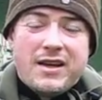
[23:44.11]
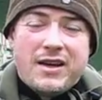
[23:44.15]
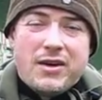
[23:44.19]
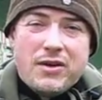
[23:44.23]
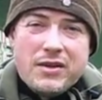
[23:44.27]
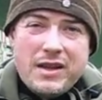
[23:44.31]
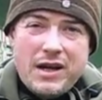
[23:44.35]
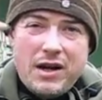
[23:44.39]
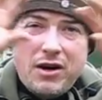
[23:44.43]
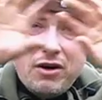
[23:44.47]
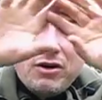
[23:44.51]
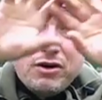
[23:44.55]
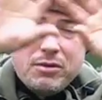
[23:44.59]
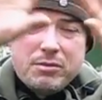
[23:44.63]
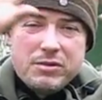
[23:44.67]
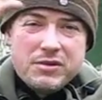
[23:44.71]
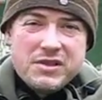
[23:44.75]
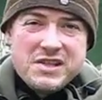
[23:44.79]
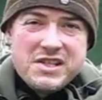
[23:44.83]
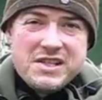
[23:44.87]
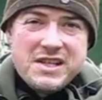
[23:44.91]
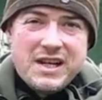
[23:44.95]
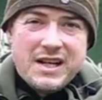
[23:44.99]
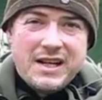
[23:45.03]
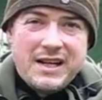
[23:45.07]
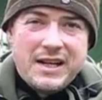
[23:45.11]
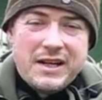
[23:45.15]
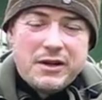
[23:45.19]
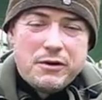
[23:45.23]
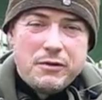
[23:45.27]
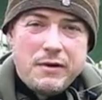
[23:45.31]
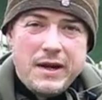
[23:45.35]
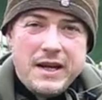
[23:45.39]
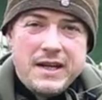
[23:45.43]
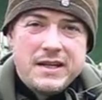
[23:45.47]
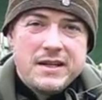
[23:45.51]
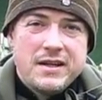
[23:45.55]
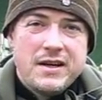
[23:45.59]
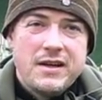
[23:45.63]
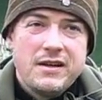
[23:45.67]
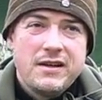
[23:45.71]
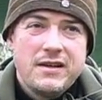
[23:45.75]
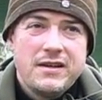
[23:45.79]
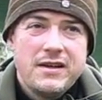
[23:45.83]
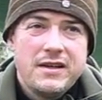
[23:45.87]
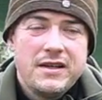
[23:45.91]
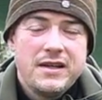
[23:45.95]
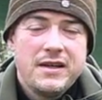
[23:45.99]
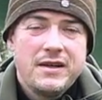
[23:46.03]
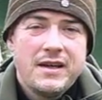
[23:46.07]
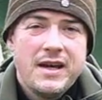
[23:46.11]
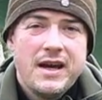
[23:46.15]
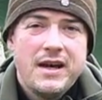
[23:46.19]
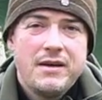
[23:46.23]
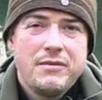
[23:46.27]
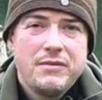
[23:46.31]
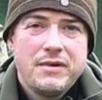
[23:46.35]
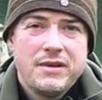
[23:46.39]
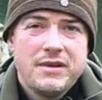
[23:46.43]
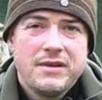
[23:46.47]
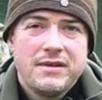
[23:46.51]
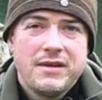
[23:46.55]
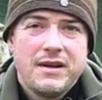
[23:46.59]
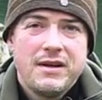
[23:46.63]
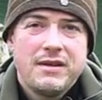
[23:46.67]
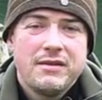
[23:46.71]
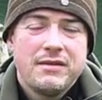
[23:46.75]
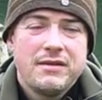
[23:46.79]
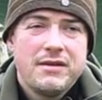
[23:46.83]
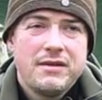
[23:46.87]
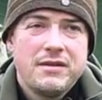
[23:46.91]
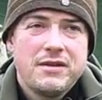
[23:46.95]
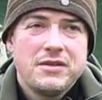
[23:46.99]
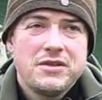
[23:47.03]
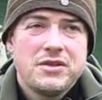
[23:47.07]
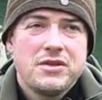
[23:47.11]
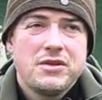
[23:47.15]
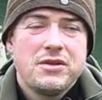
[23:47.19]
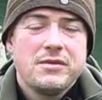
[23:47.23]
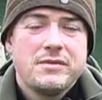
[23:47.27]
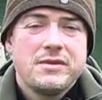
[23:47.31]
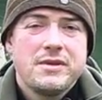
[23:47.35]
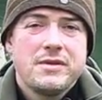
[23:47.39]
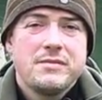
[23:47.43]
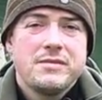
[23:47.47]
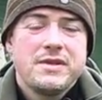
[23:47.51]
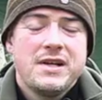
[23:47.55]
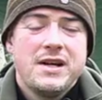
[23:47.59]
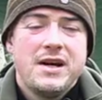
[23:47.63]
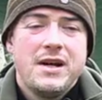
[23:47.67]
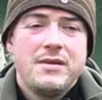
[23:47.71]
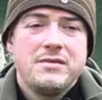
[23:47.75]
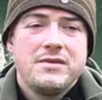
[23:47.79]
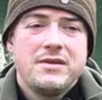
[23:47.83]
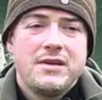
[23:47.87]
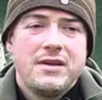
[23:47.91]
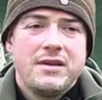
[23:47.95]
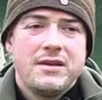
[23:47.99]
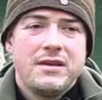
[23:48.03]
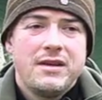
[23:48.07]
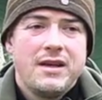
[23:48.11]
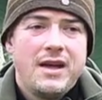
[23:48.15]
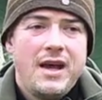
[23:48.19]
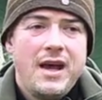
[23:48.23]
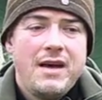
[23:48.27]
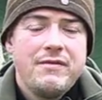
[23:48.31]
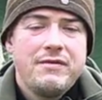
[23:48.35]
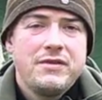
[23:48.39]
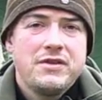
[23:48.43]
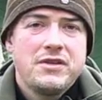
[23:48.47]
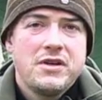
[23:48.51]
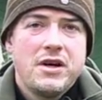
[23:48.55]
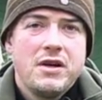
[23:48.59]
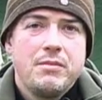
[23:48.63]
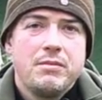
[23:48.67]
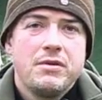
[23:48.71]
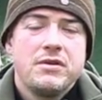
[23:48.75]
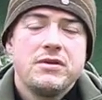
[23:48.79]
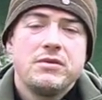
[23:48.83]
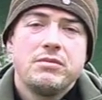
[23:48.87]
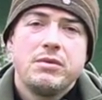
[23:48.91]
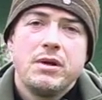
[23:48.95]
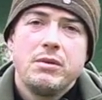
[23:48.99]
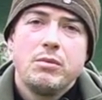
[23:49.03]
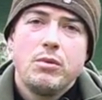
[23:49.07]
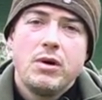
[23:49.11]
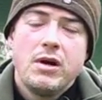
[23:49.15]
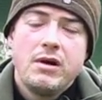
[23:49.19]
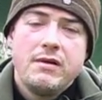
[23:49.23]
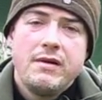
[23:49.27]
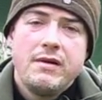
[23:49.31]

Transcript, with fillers: It got that horrible sickly green colour that you get with thunderstorms sometimes. The heavens opened. We